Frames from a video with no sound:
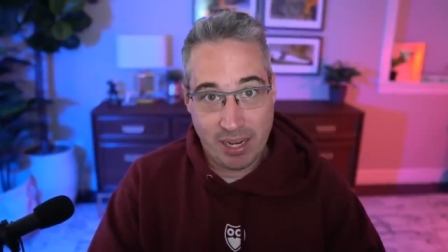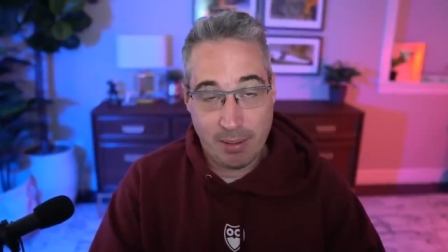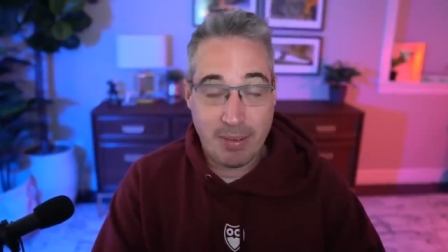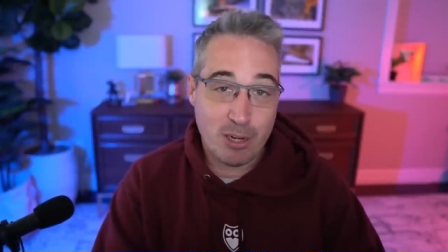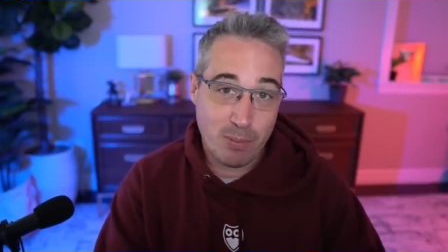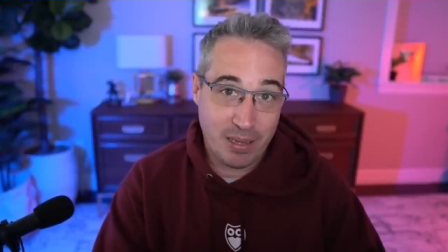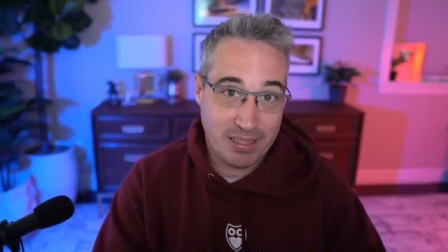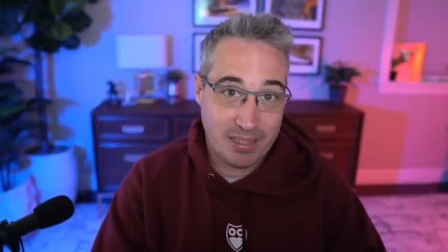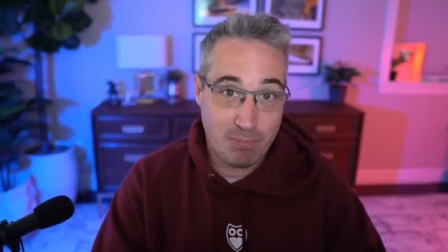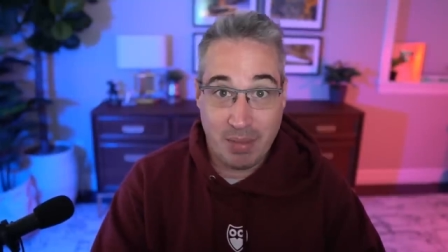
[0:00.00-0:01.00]
And a better
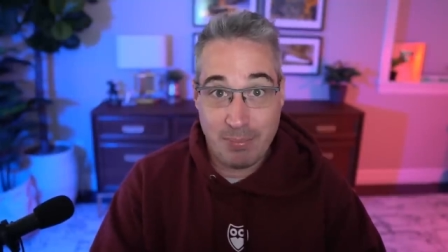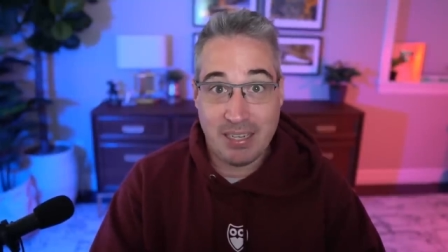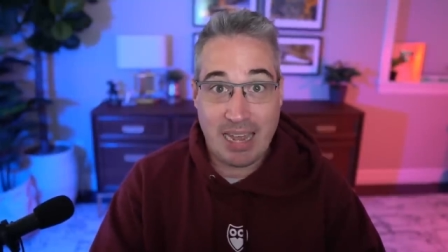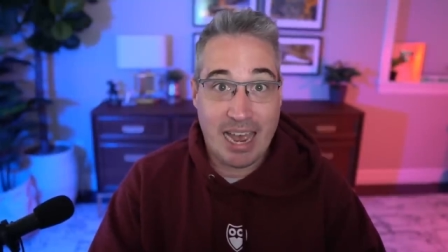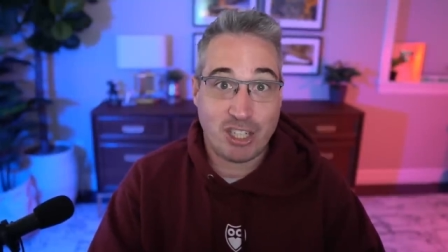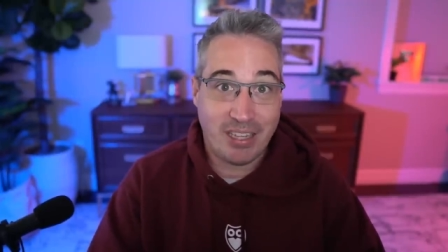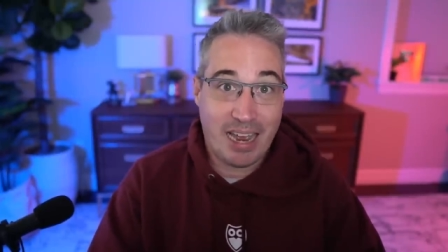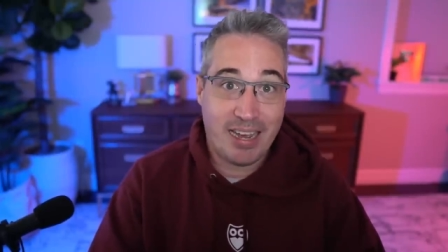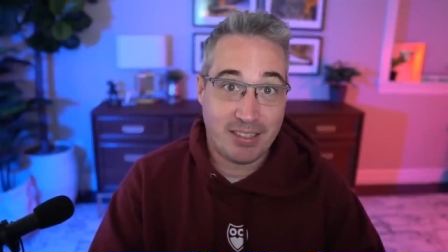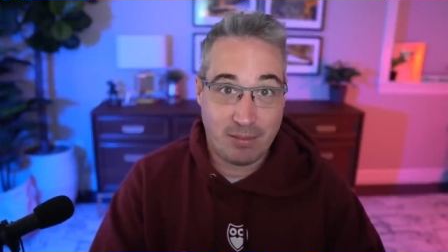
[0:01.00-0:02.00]
place might be to
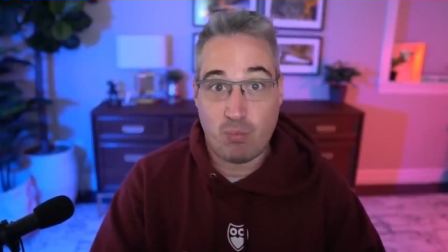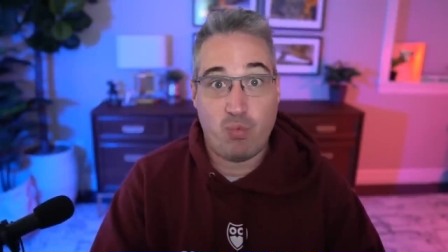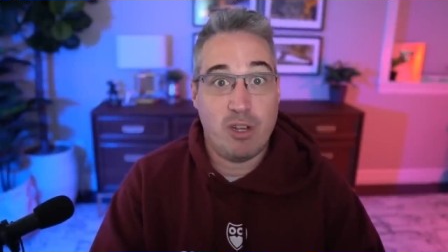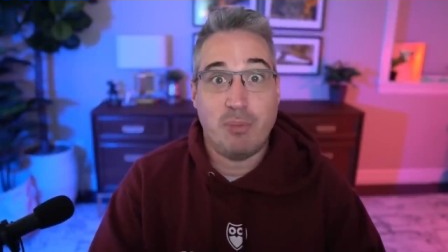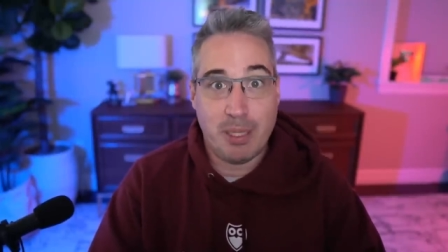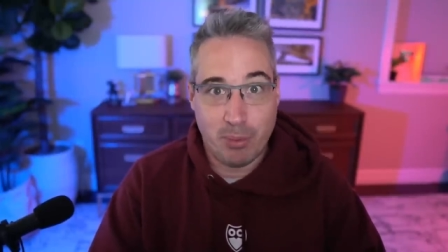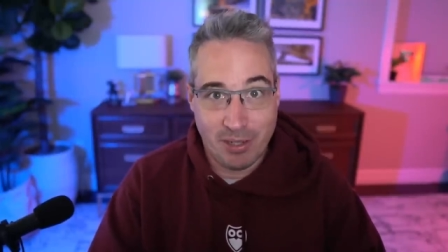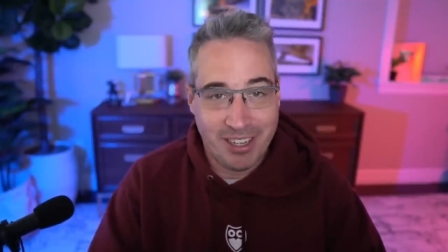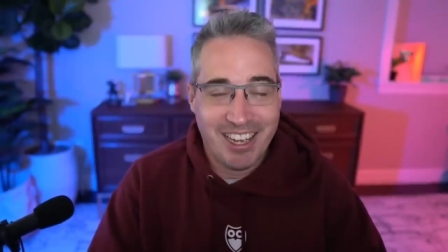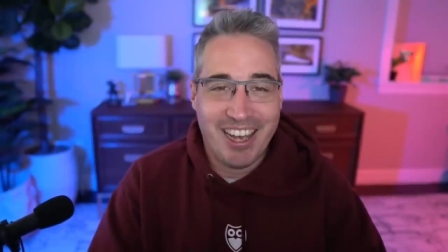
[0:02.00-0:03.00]
actually ask real
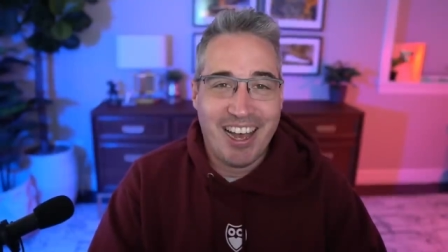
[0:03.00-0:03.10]
people